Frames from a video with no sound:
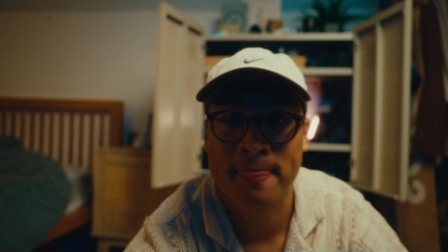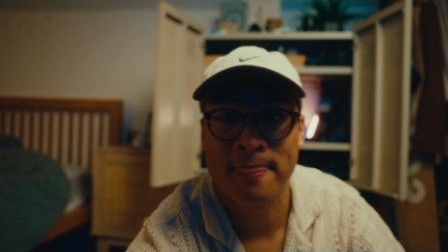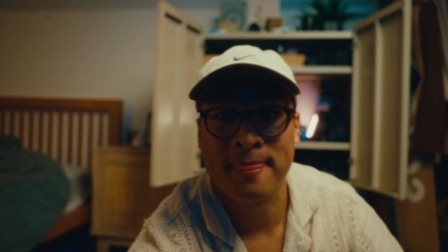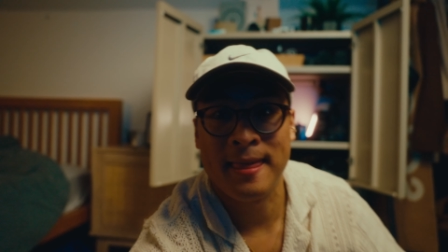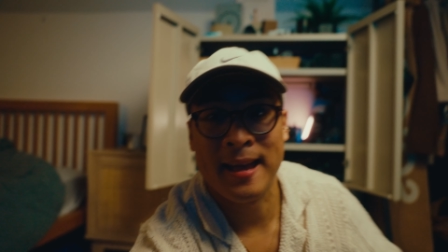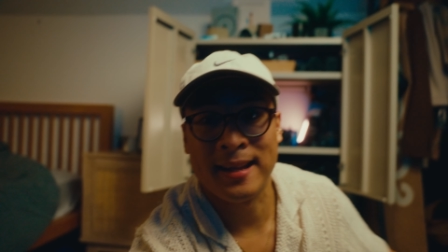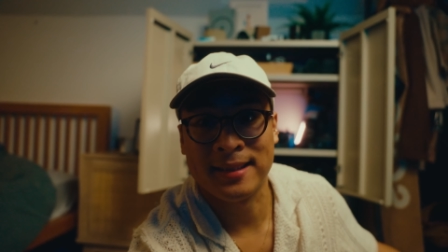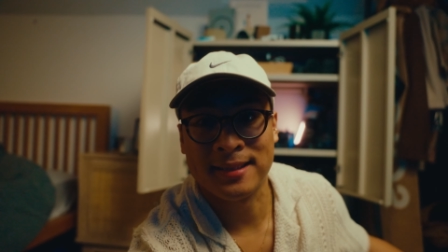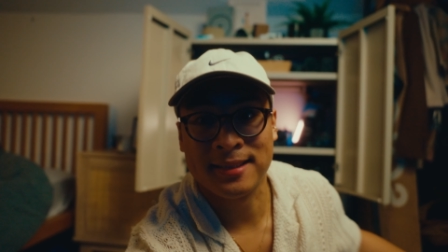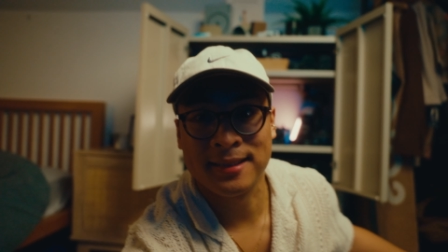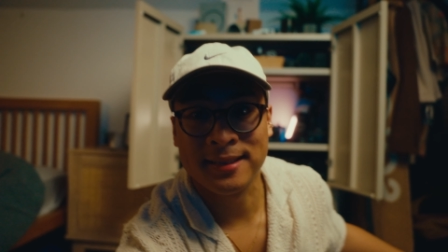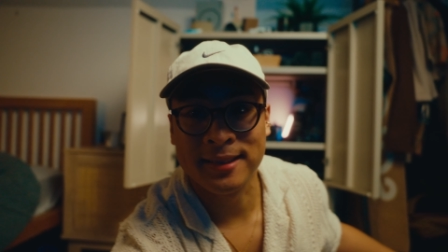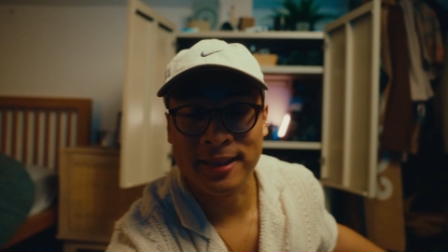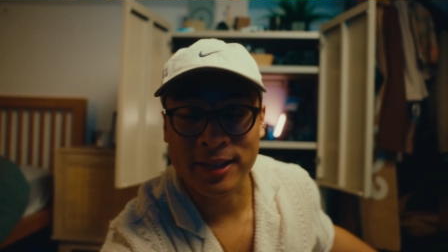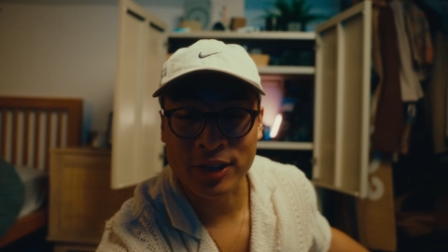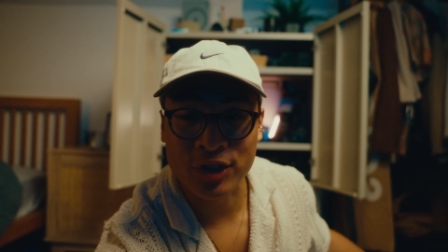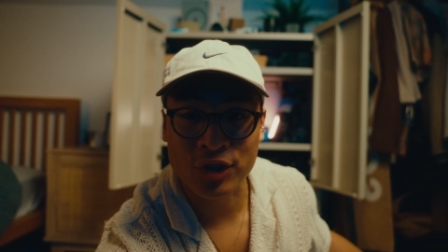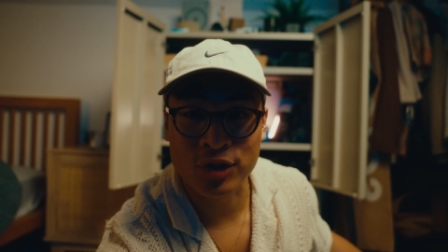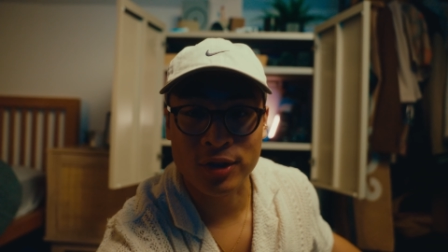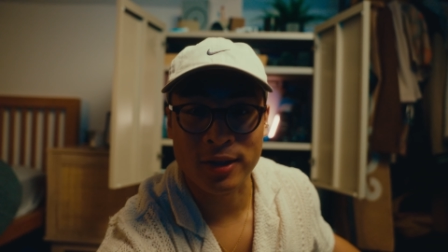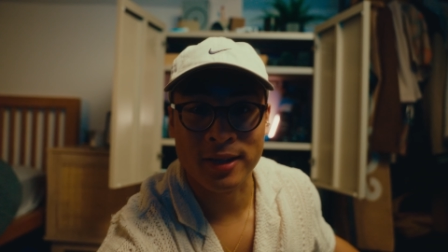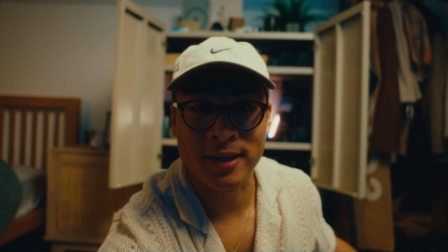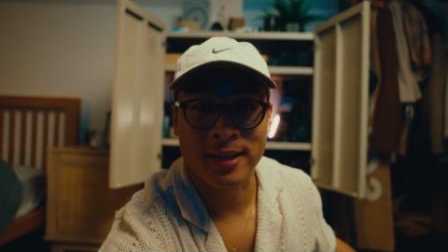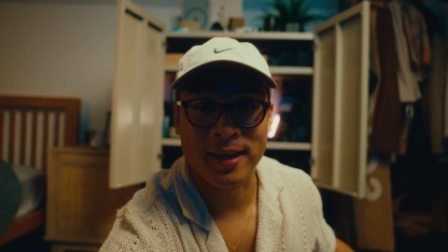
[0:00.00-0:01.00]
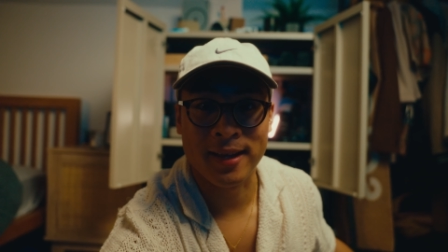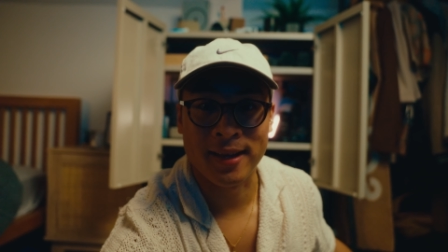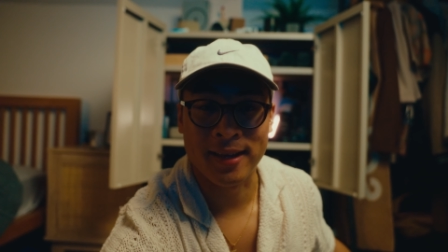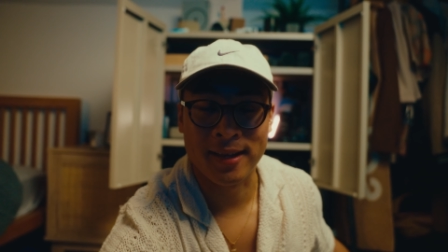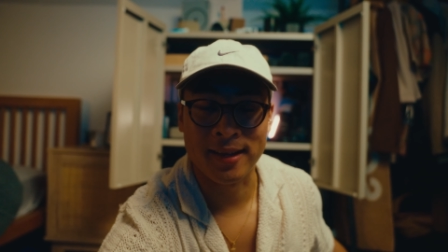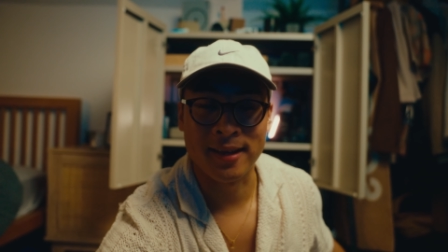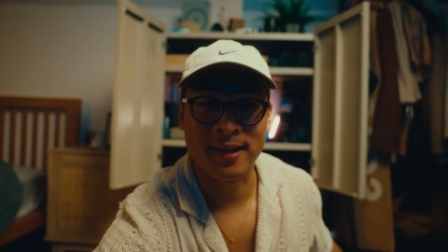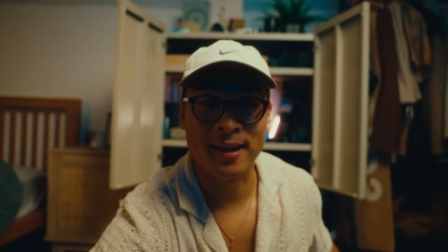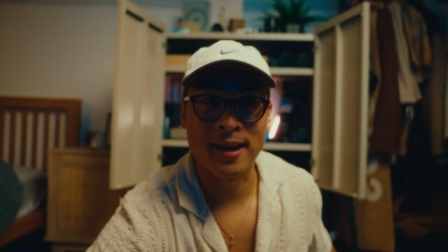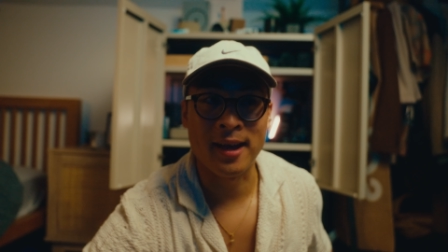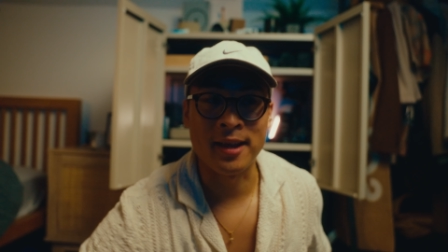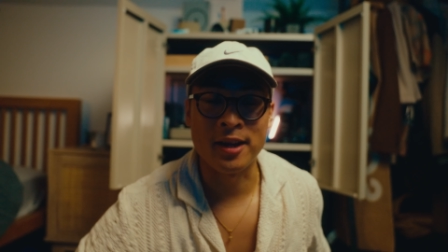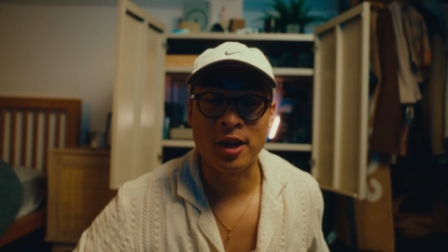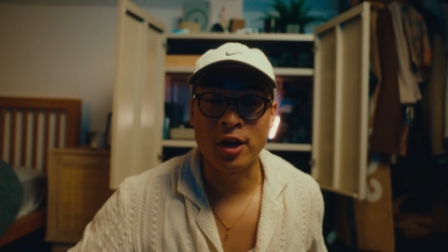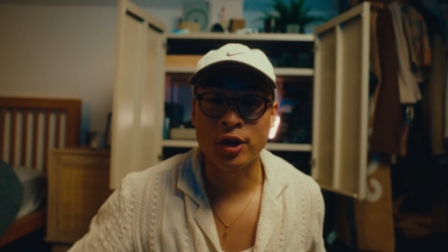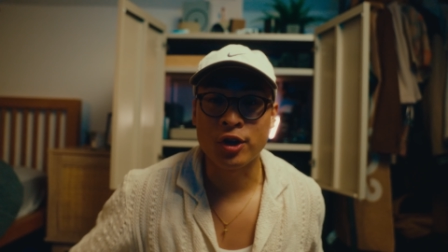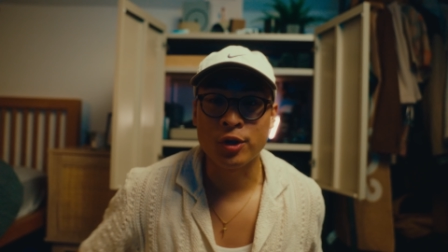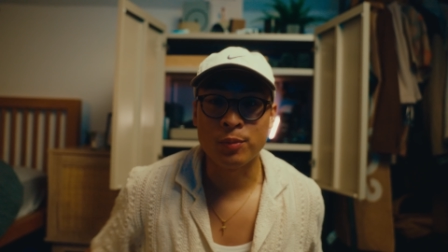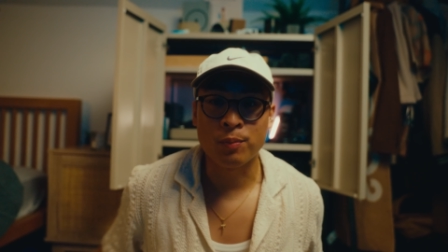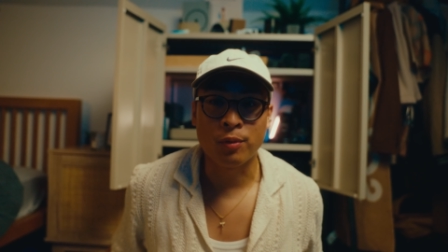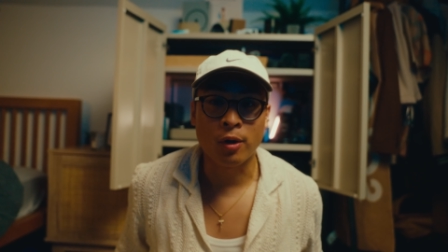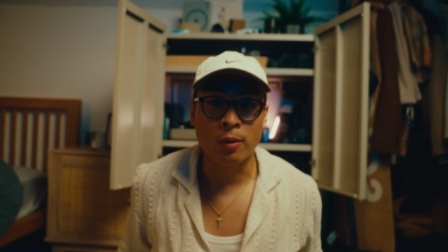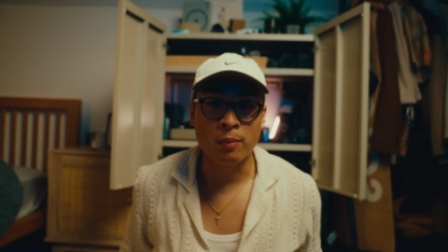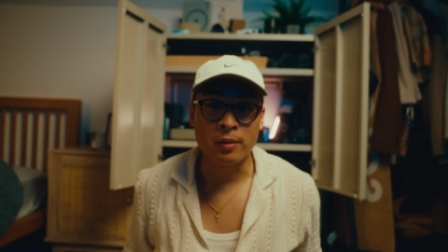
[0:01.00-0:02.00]
That's literally it. And I
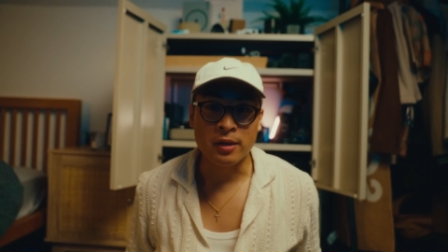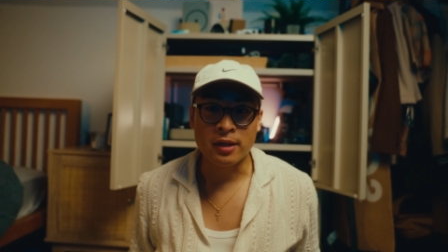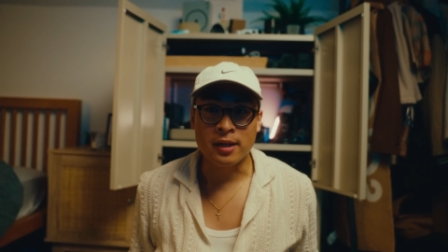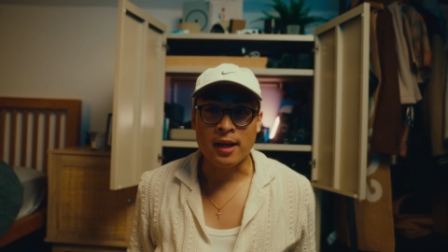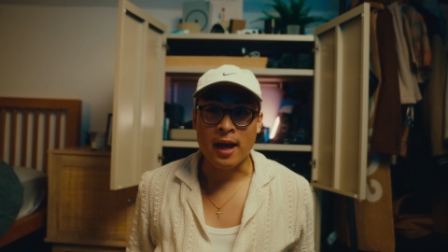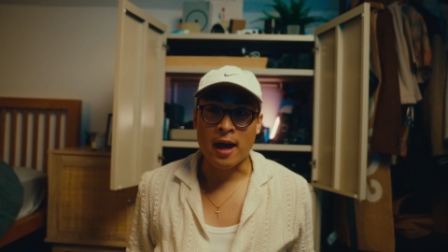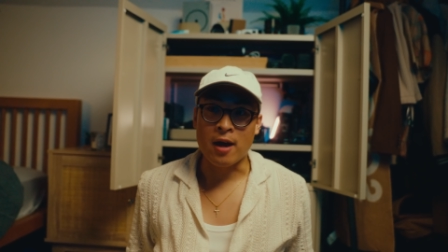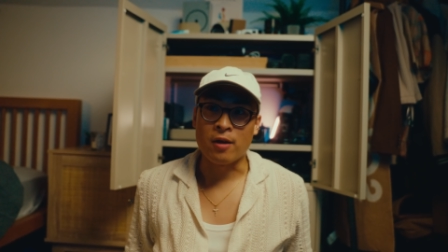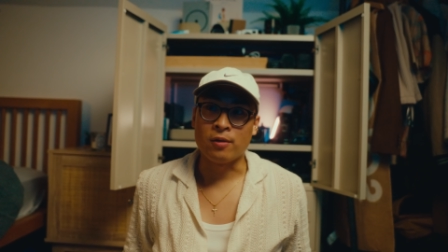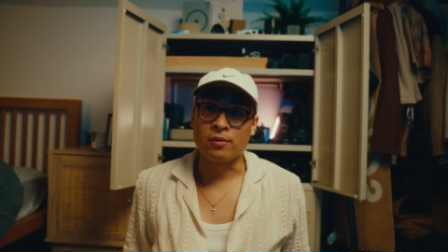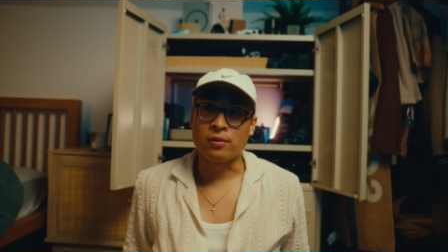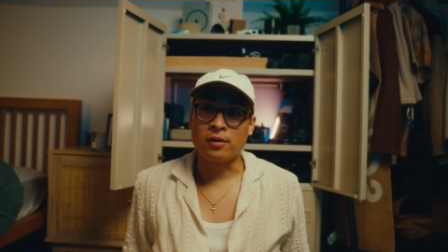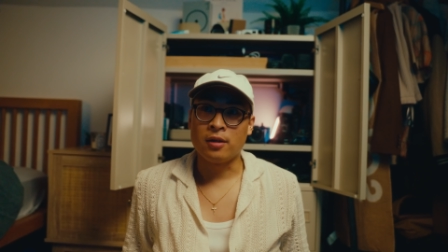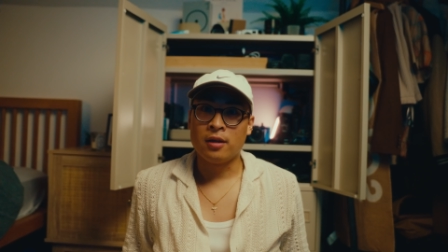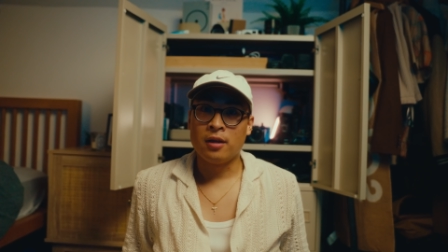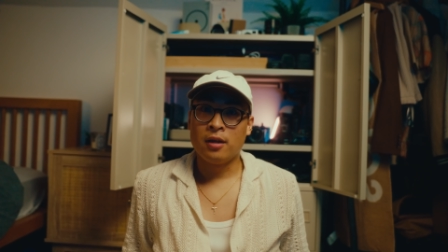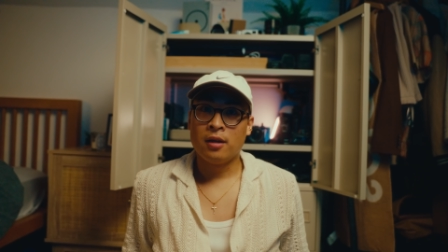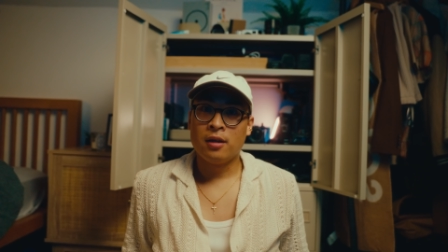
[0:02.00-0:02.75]
could probably count